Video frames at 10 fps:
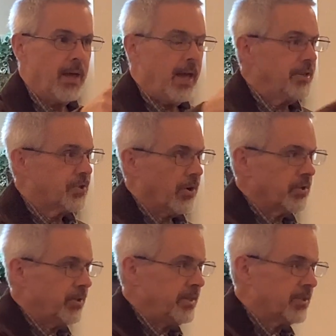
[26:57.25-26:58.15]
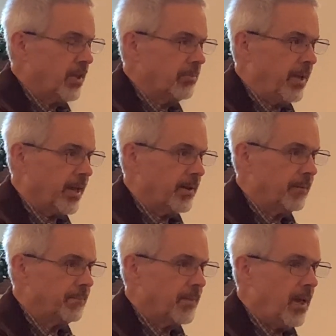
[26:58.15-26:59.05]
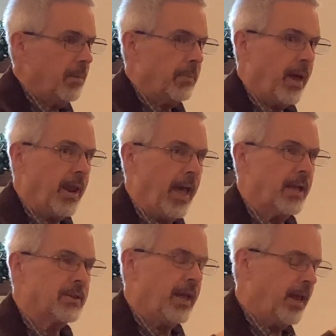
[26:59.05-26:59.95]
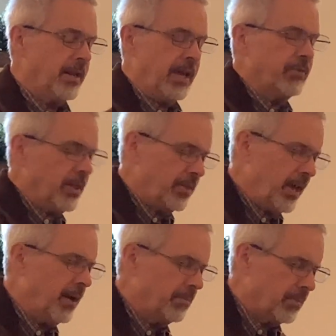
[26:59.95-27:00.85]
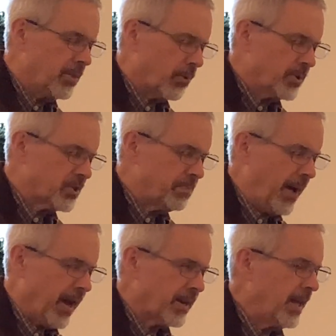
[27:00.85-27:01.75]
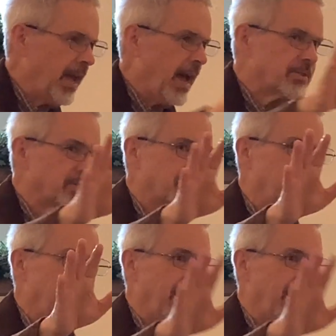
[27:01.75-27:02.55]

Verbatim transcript: He's talking to these other men and, and giving them the respect. He hasn't said